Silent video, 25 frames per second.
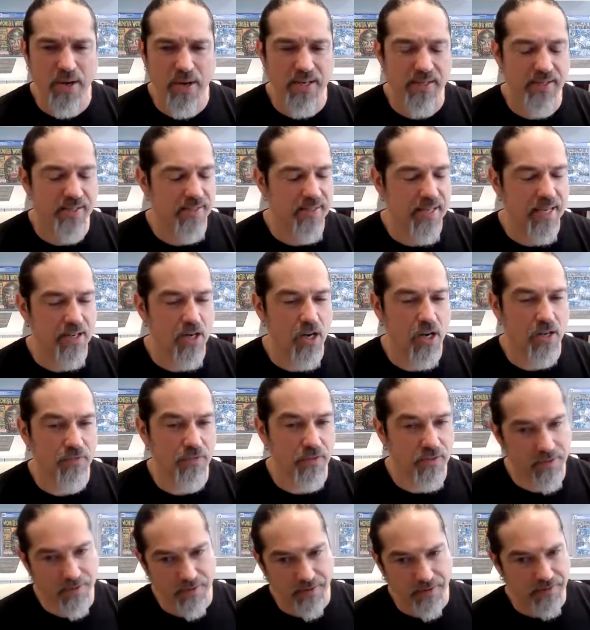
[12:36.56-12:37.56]
I don't have a way to
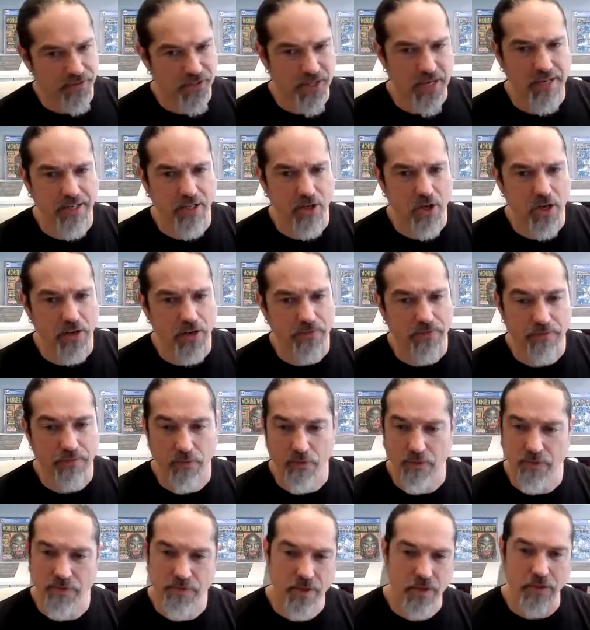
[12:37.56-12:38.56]
sign off. Signing
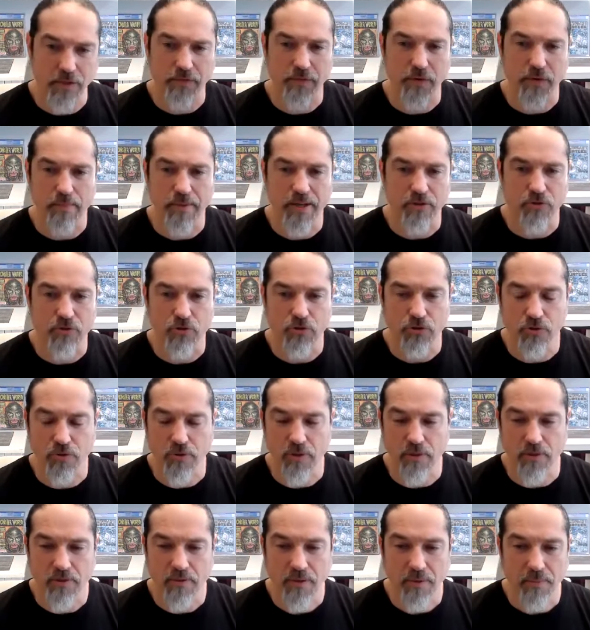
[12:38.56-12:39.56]
off, or thank you very
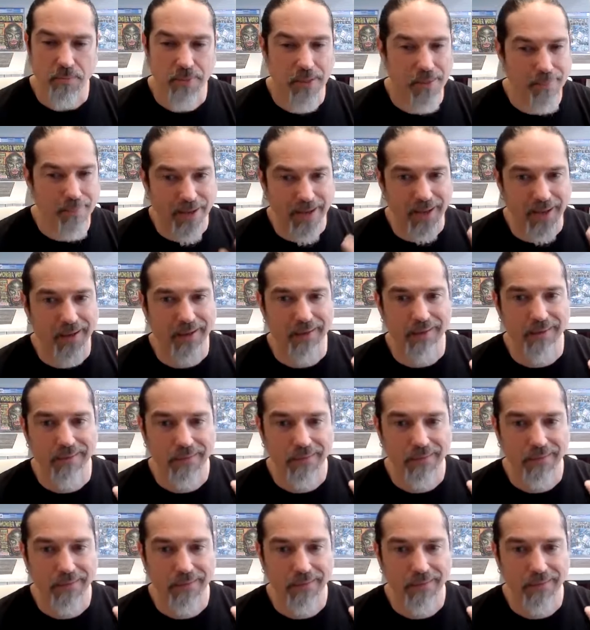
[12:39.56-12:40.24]
much, or bye bye.